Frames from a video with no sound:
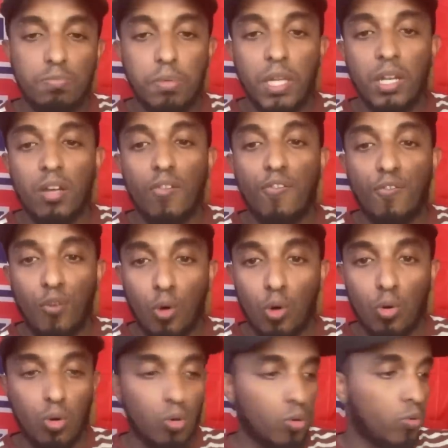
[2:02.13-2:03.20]
been a
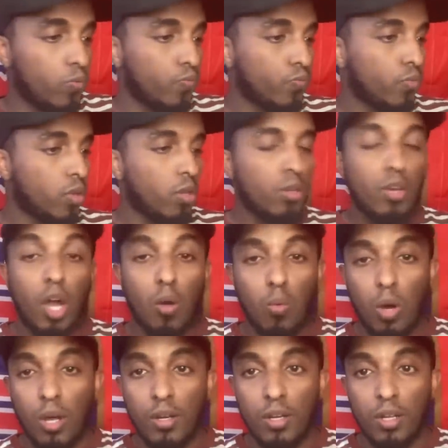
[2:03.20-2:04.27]
full, not
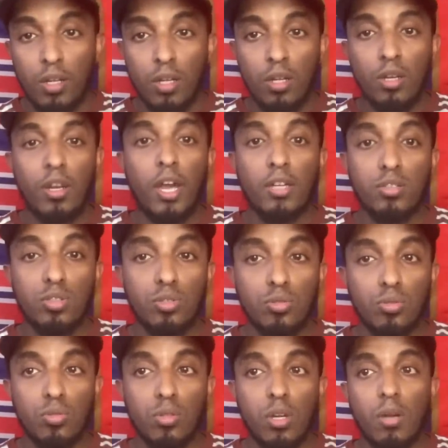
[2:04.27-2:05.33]
one, not
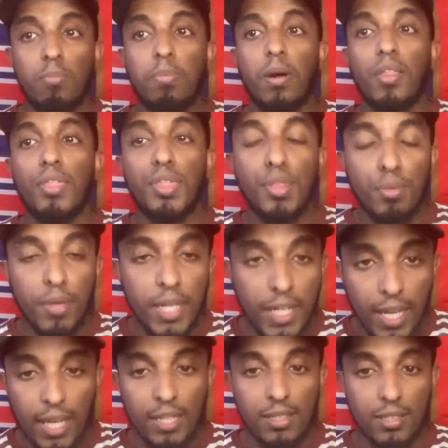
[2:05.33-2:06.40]
two, but three
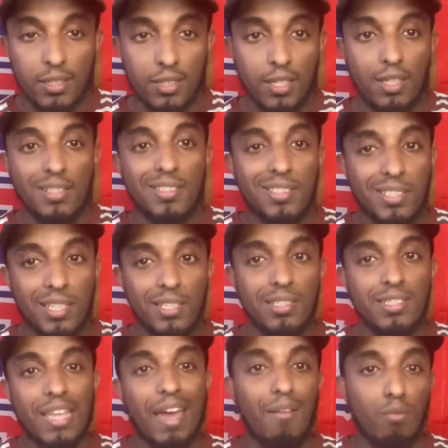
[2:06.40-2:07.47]
days
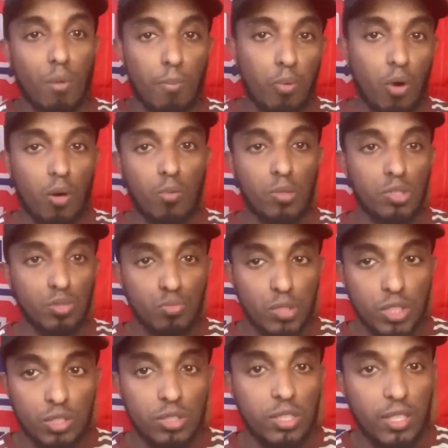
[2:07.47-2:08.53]
since that report was
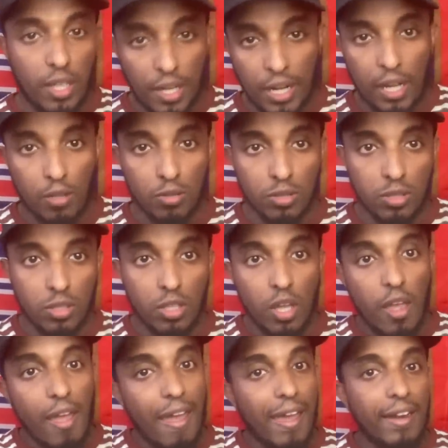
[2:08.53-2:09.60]
originally announced,
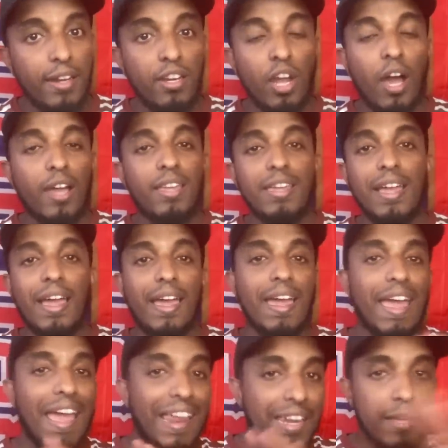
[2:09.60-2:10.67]
and not
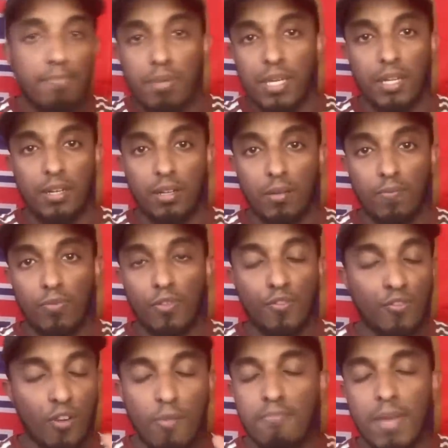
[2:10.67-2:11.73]
yet any bid
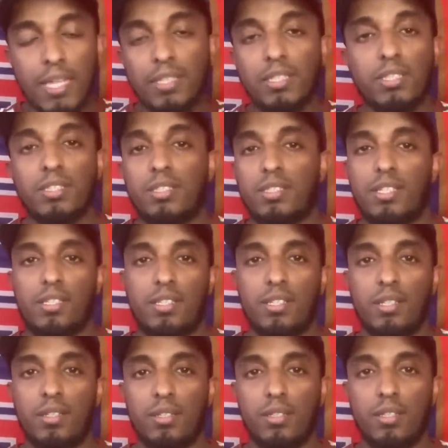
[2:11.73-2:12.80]
from Manchester
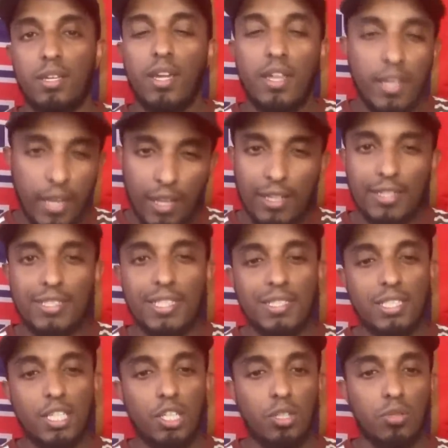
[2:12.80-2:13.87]
City. Now let's
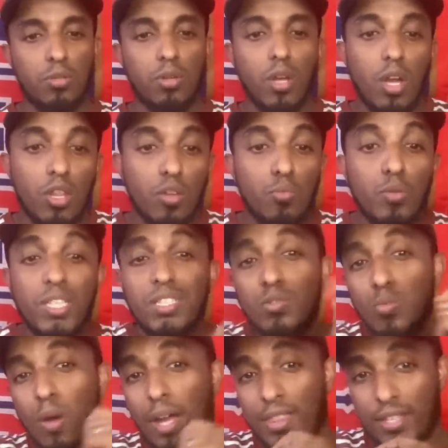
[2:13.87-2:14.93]
continue. The
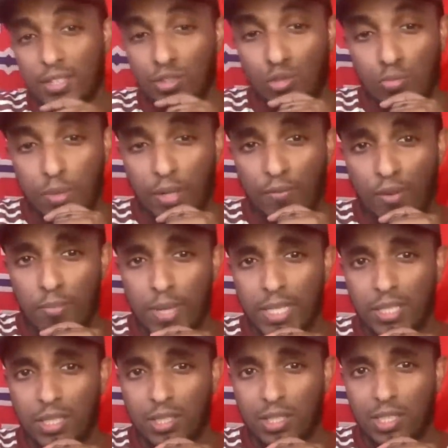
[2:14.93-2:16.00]
reason why there's no bid for
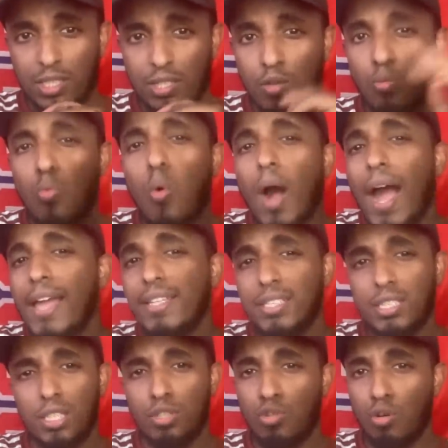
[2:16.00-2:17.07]
Manchester City, why
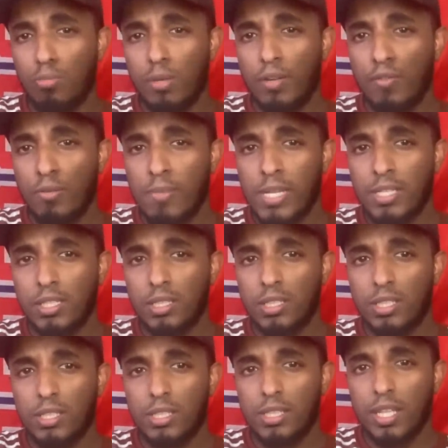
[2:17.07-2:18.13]
is there no bid for Manchester
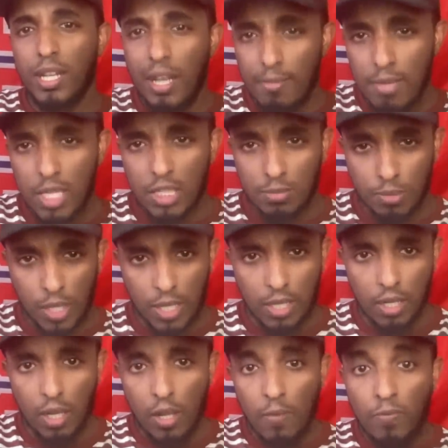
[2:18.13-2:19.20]
City? Let me
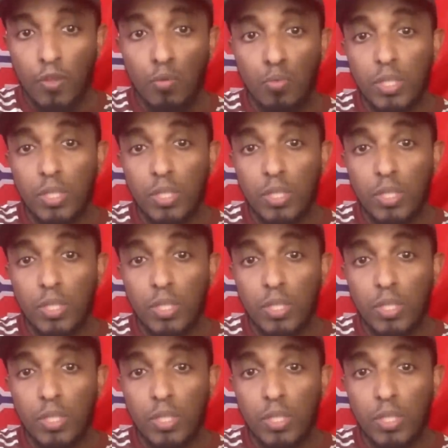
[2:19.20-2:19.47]
explain. The